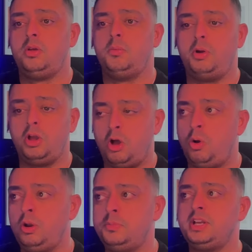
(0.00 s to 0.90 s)
My
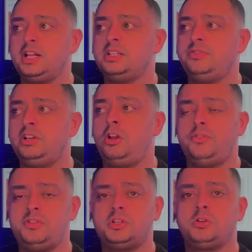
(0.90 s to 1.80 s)
whole objective in
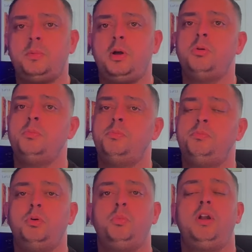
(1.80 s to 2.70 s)
life is to come home,
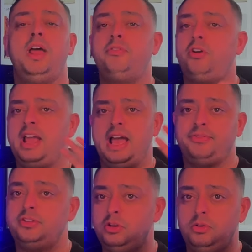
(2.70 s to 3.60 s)
but whatever I
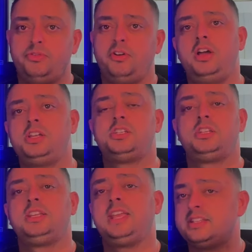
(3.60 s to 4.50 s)
have to do first
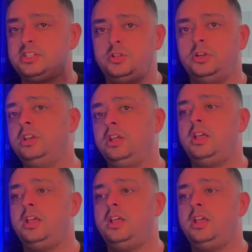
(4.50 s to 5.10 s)
gets done.